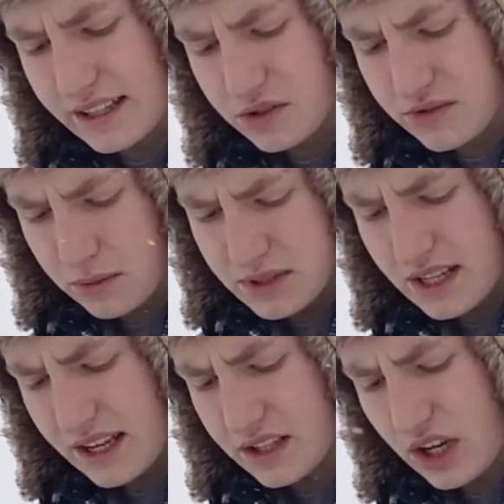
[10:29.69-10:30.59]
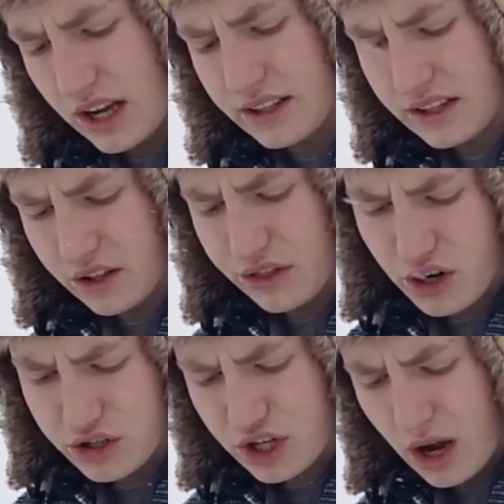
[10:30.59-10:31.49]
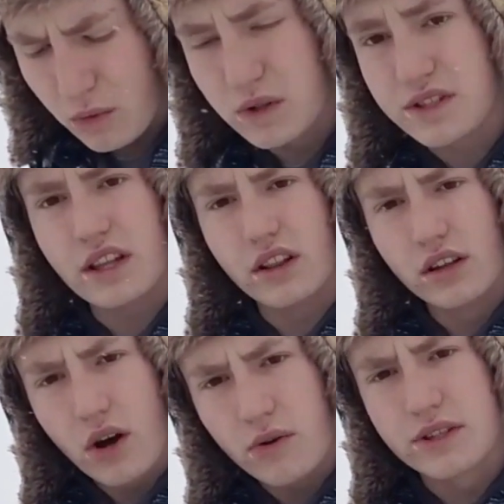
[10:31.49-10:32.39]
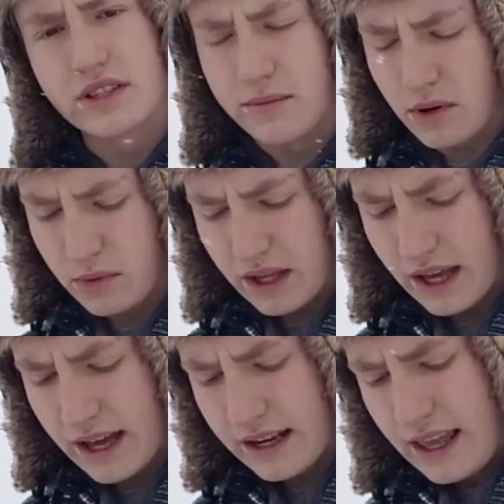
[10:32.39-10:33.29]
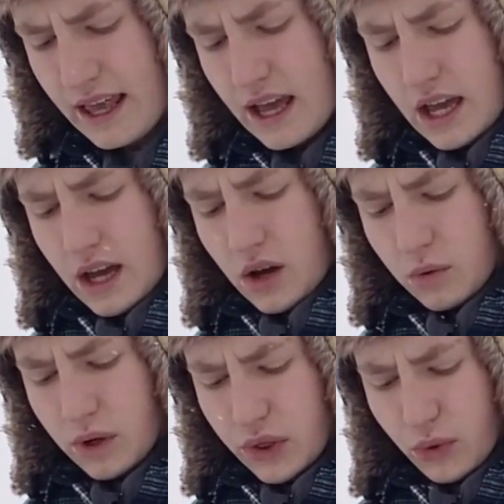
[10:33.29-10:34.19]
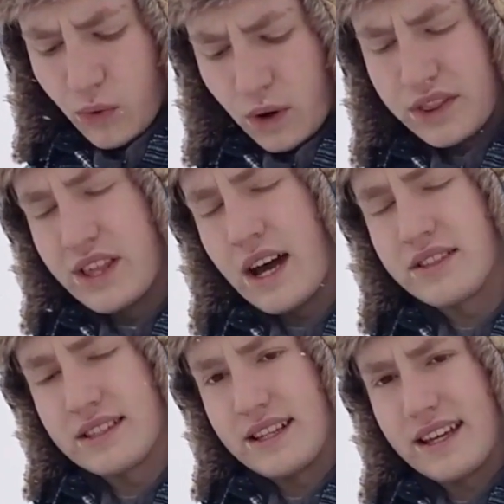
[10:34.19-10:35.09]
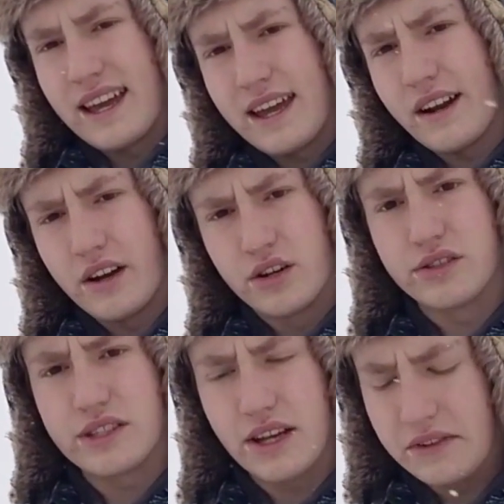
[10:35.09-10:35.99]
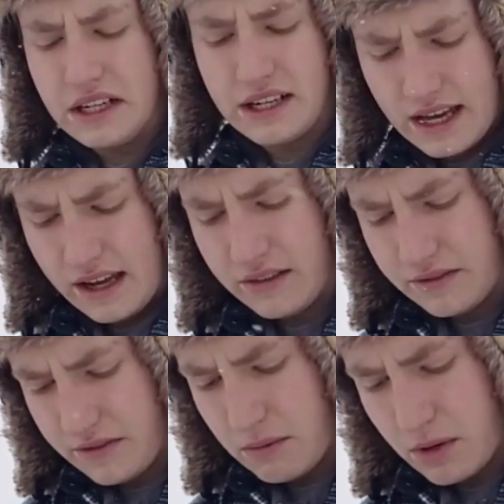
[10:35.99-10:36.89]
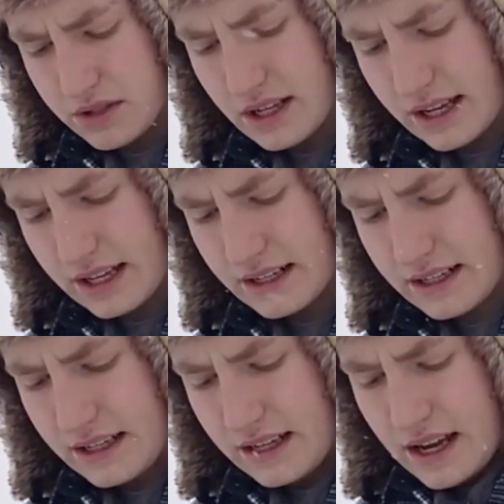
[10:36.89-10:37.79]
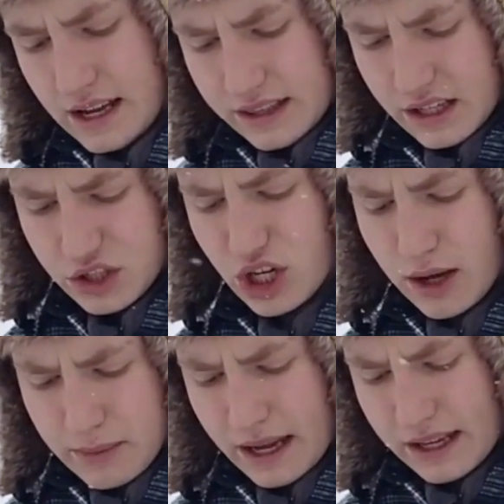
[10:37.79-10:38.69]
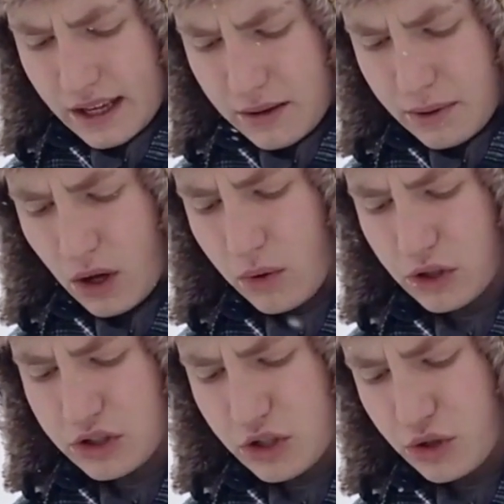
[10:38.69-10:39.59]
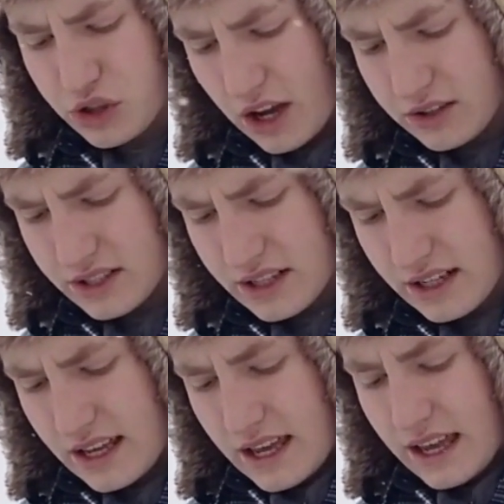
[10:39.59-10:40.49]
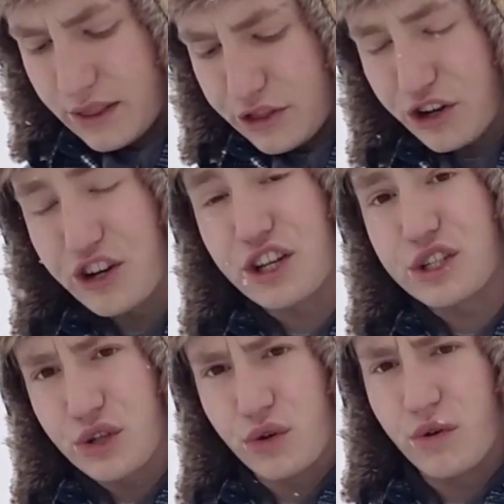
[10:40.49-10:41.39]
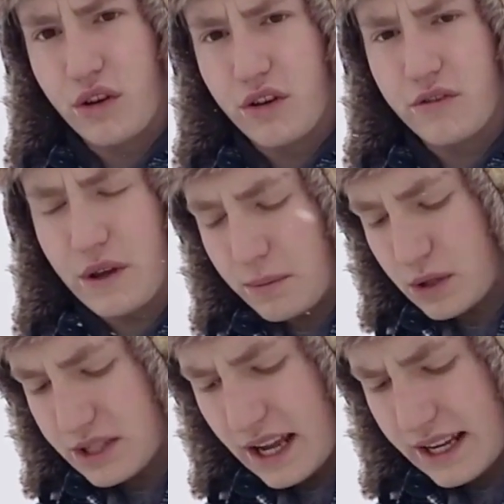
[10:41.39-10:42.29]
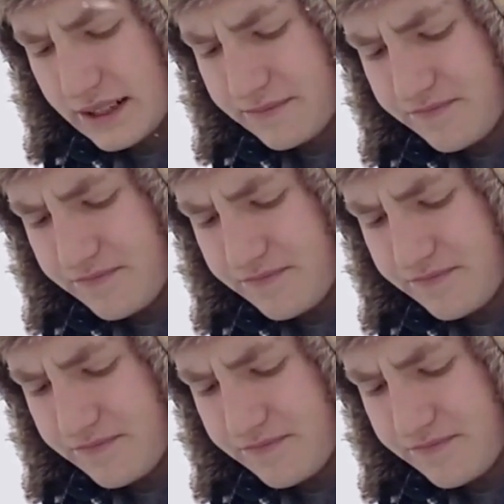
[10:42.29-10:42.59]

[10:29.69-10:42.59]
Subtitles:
That was from the second shot. Then the third shot was the lowest number we got, with 1,879 feet per second. And then it shot back up with 2,032 feet per second.